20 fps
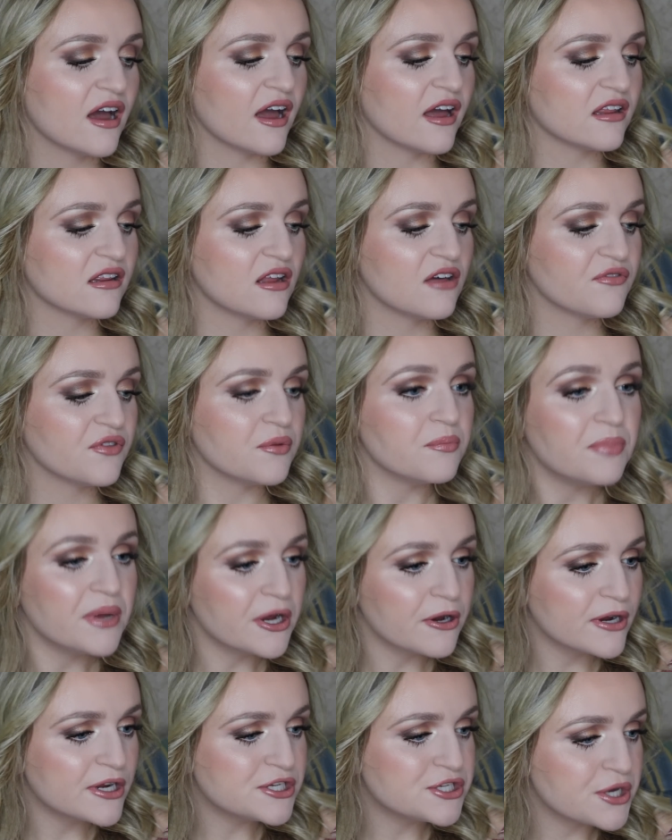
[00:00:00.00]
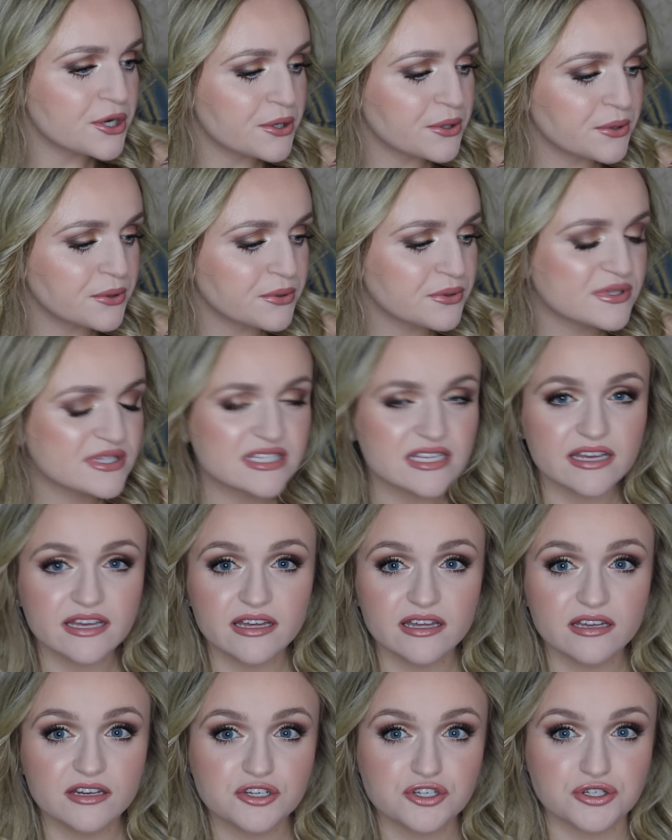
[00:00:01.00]
I love the berry tones
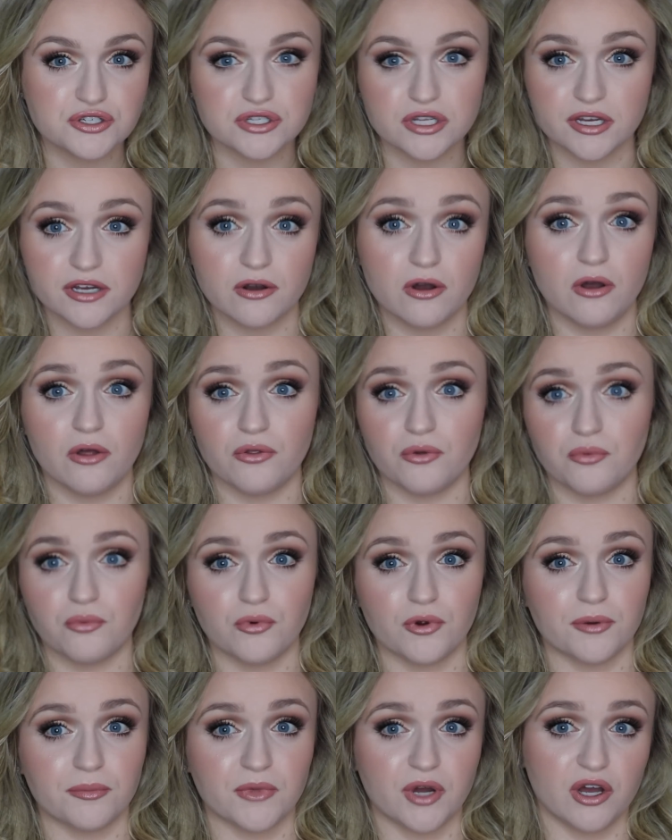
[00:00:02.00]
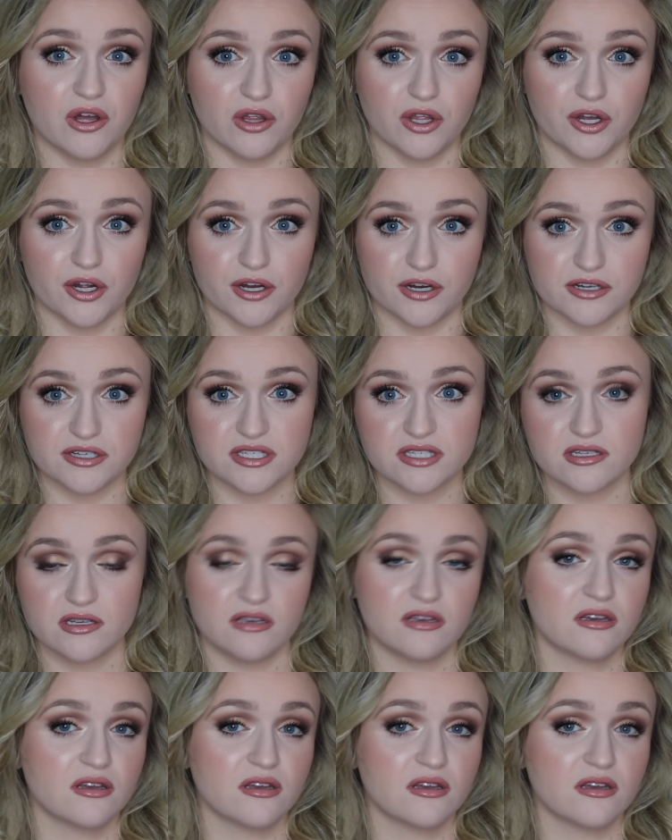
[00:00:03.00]
and just like all the warm colors.